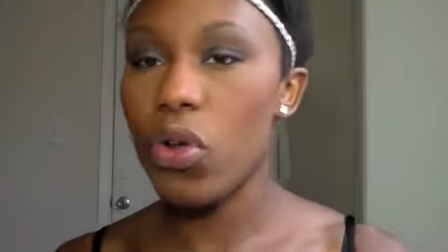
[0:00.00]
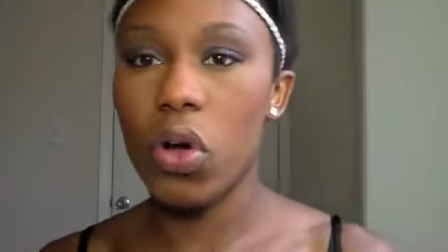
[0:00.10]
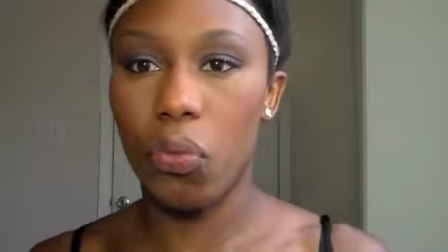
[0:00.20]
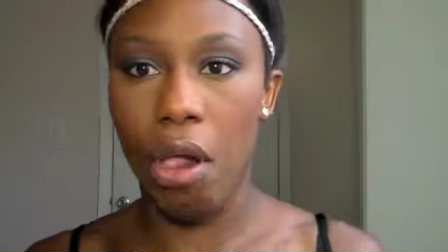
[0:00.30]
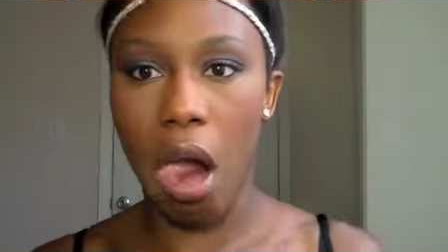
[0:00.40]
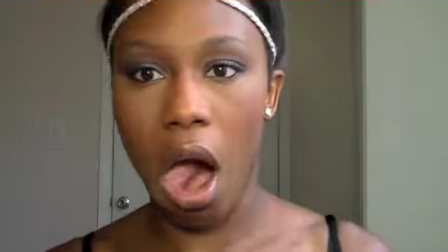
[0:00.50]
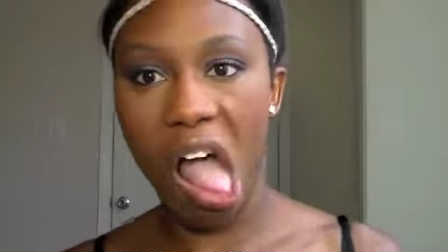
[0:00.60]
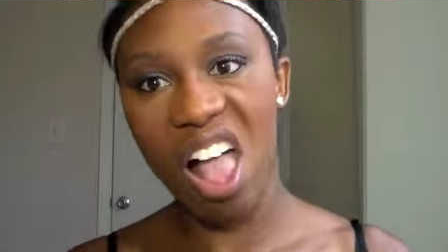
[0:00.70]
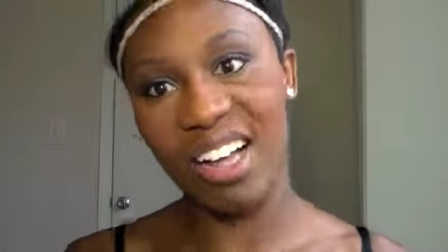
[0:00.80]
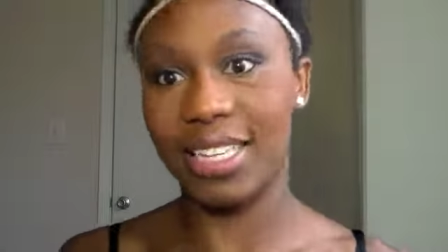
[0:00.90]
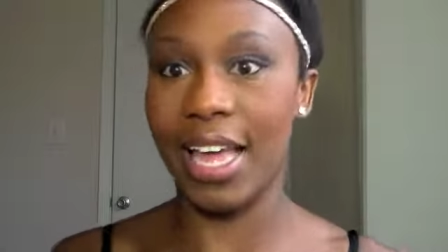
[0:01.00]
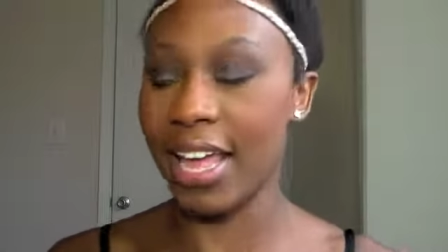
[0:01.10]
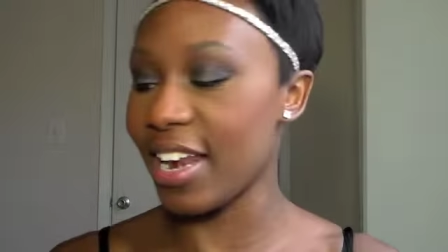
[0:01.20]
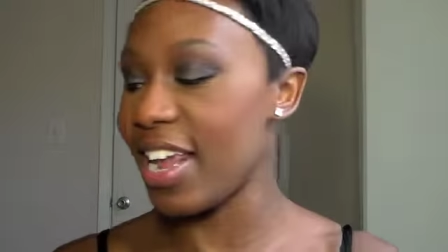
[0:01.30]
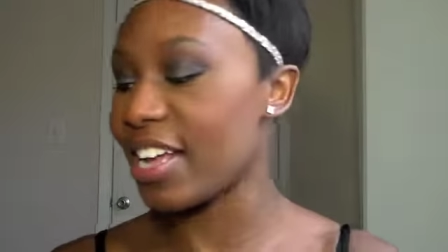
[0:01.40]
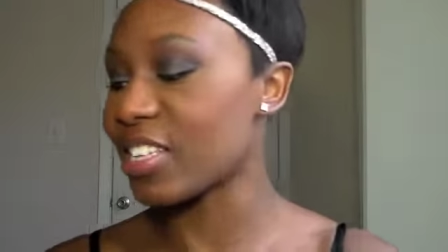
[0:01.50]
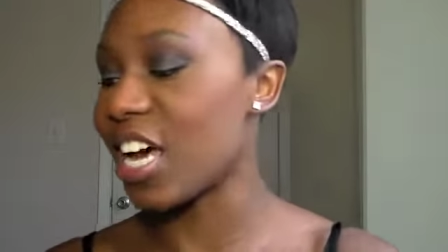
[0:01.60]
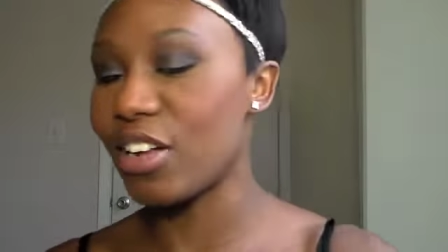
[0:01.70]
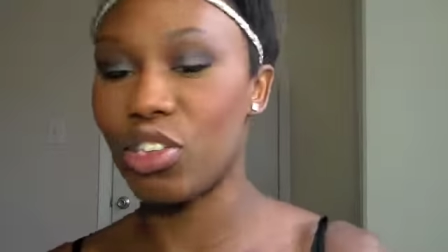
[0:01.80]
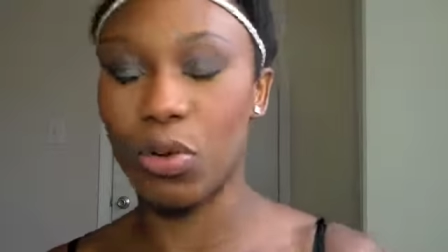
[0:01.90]
Real Techniques
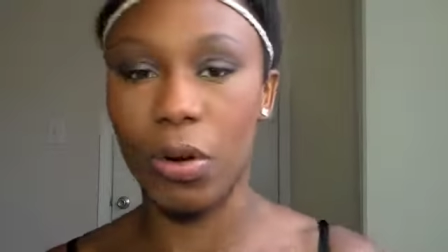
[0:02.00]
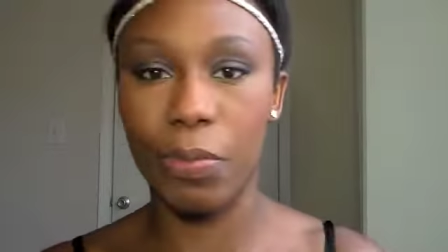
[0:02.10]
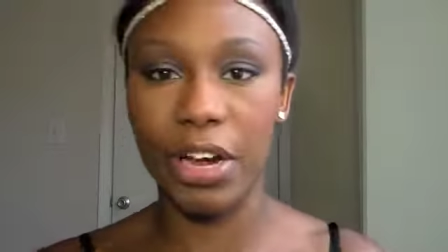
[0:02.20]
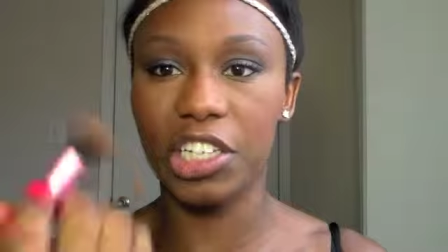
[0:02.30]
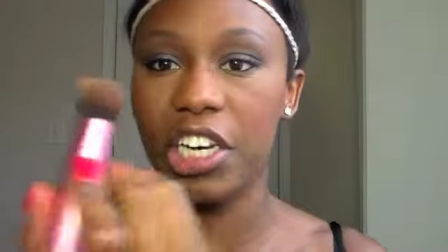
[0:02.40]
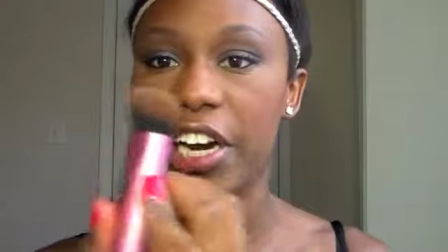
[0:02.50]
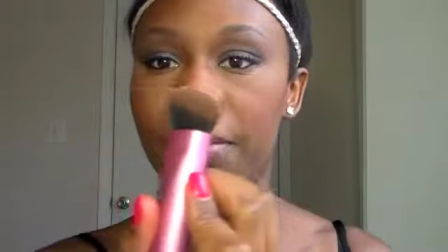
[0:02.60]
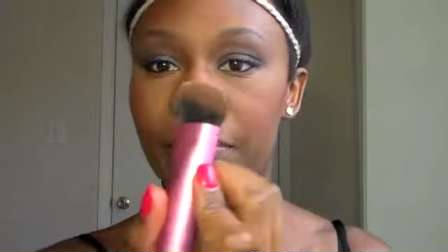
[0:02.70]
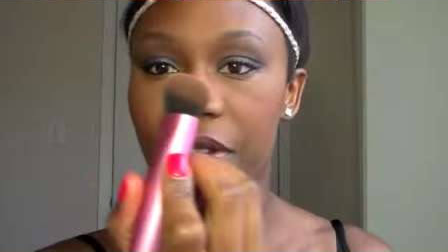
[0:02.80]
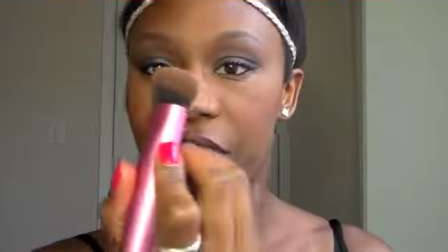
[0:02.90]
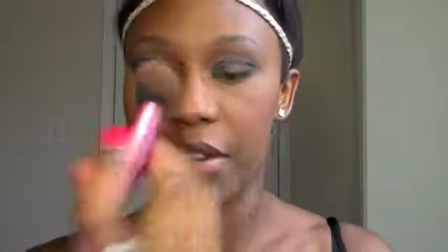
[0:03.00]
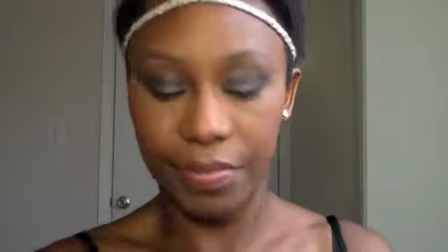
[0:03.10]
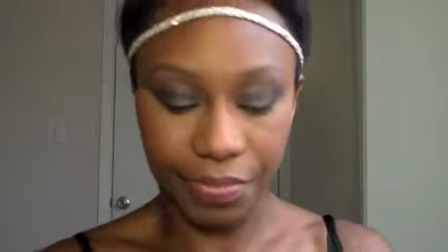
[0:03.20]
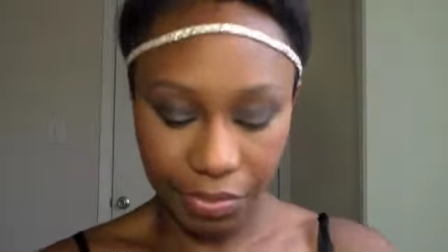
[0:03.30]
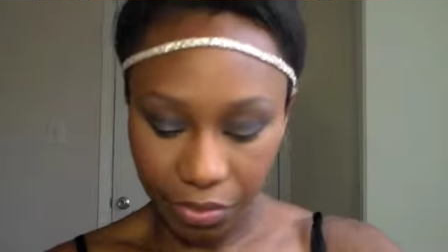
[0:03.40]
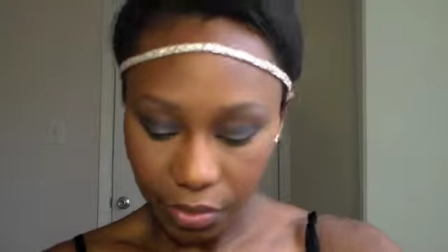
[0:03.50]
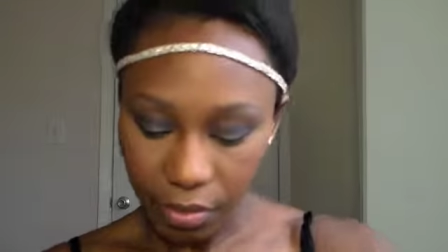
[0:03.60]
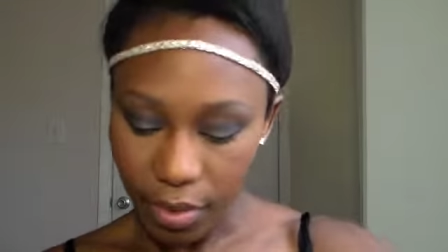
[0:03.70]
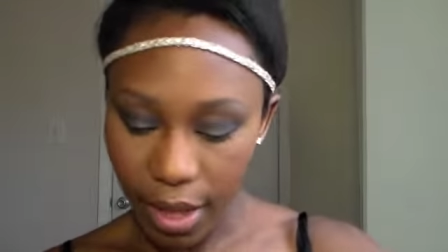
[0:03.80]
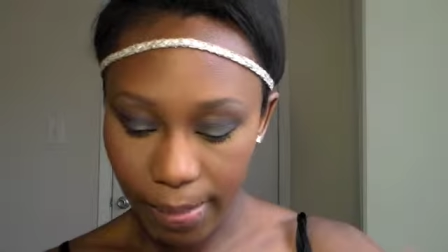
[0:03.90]
contour brush here.
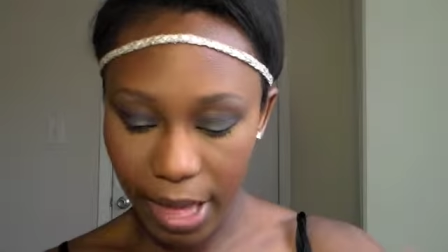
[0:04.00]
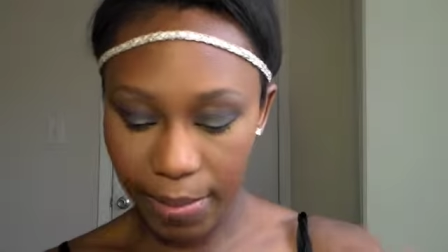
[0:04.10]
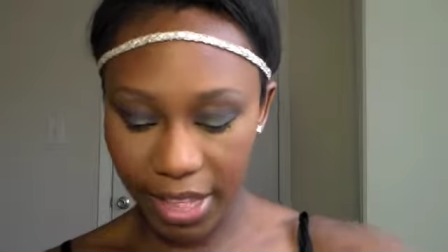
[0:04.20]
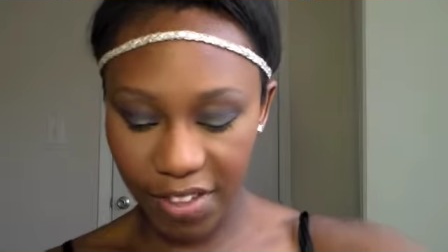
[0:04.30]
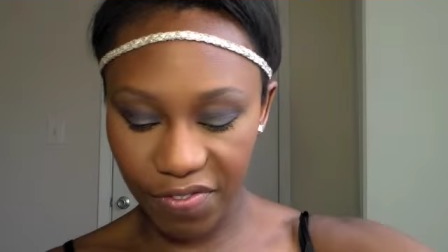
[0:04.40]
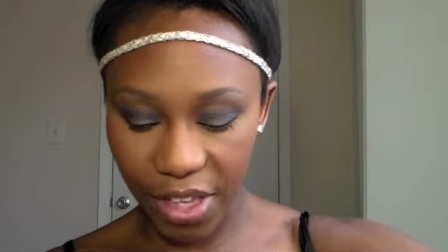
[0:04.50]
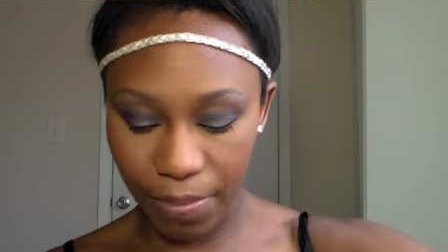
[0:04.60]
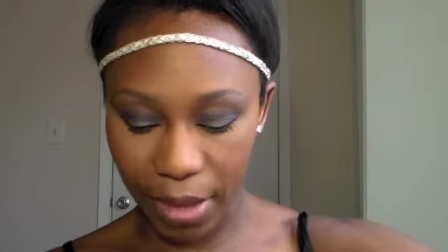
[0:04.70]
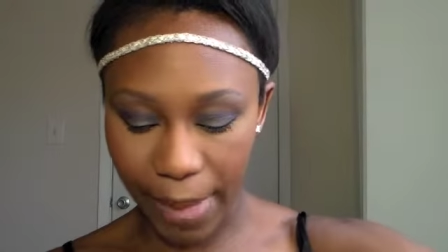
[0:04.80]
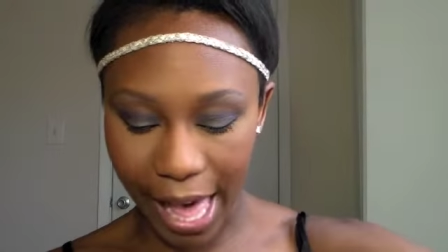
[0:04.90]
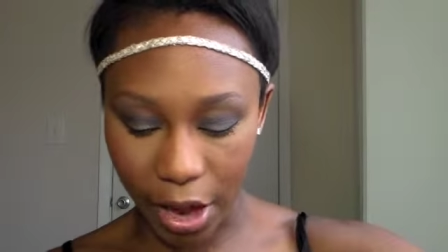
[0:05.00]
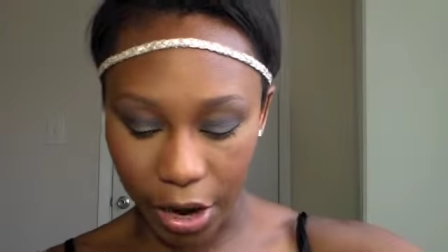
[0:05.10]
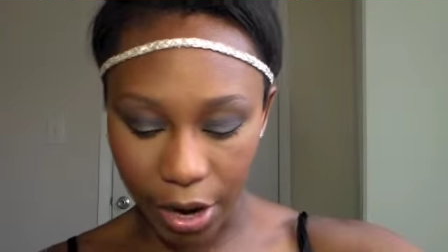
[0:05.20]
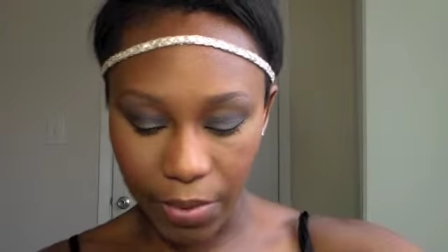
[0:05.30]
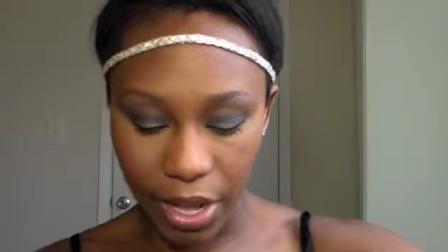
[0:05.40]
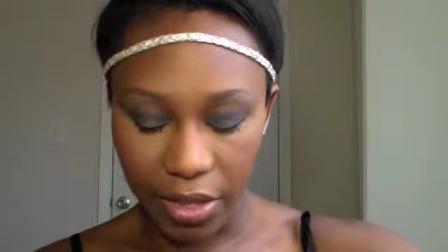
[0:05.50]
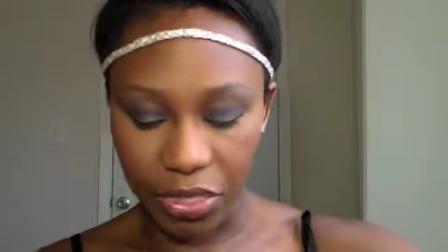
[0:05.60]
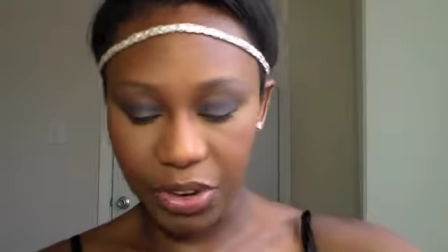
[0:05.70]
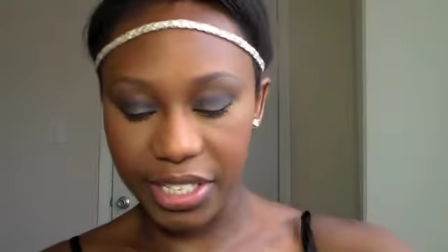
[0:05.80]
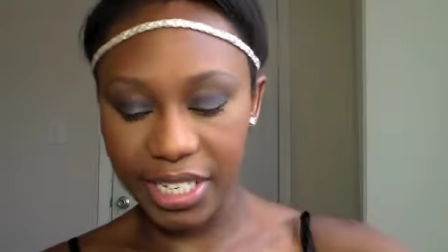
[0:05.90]
And Maybelline Fit Me Powder
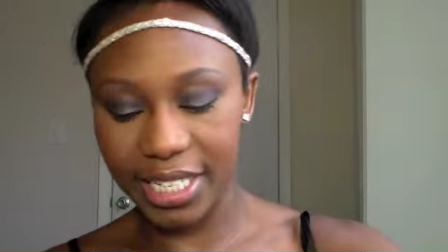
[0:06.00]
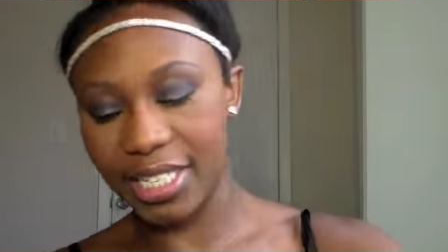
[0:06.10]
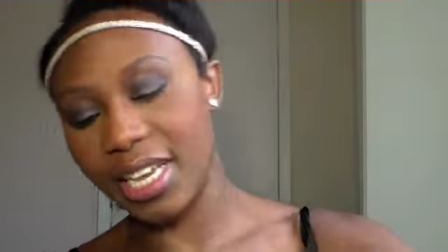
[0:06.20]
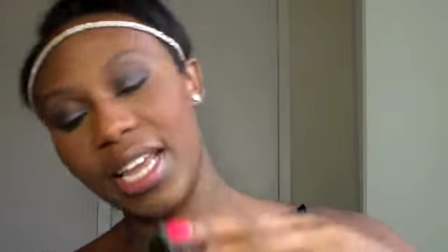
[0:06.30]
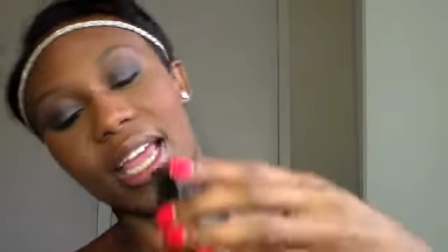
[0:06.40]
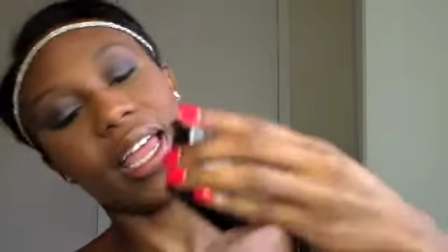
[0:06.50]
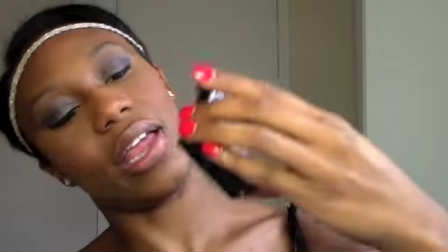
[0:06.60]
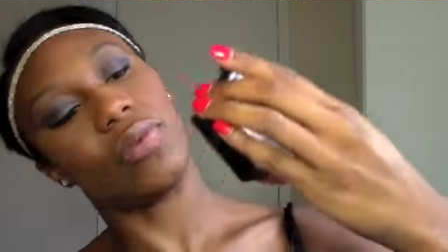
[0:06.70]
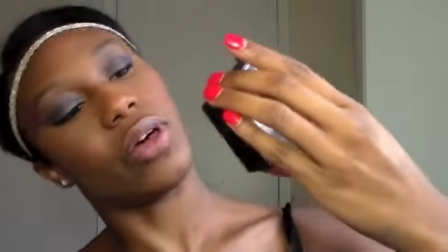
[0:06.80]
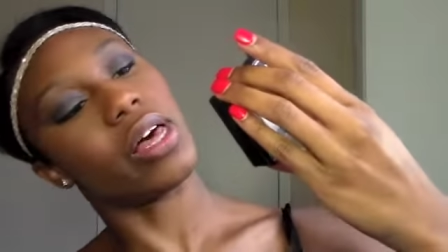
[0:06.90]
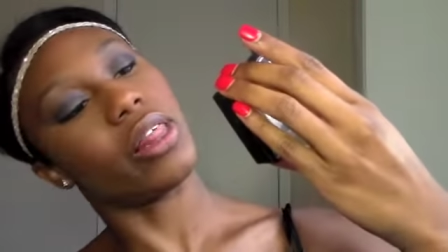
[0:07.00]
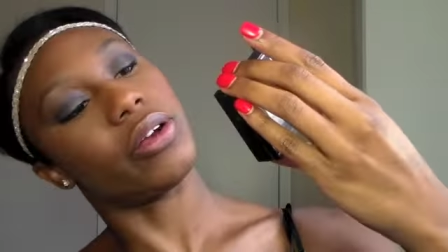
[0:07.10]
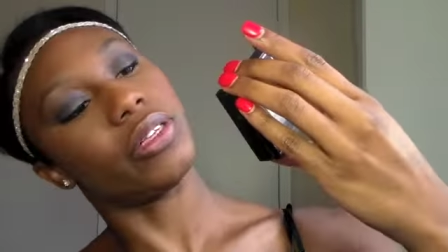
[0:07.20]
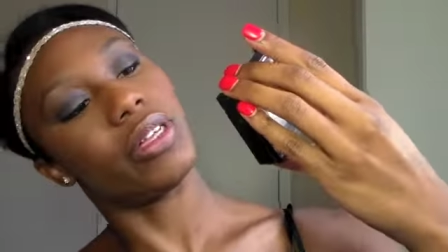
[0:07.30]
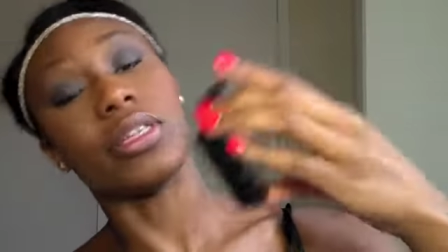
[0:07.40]
360 in what color is